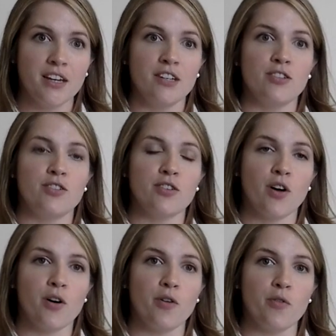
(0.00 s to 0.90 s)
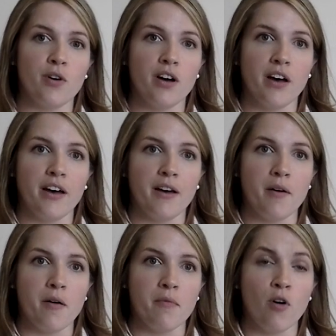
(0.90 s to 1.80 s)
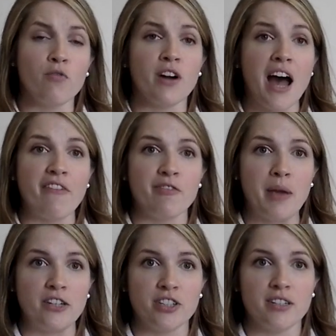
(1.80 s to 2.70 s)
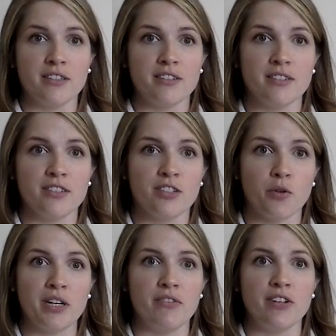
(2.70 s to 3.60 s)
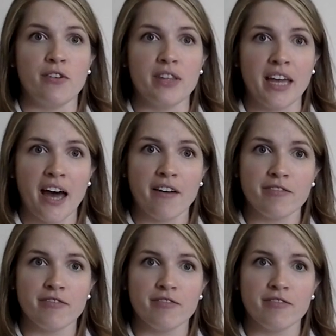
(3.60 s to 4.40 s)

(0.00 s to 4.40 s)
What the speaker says: So over half of patients don't even know that they have